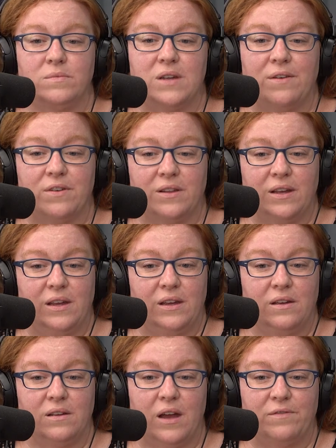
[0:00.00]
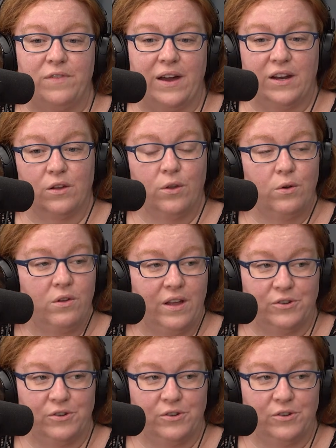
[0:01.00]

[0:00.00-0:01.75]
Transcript: definitely finding a local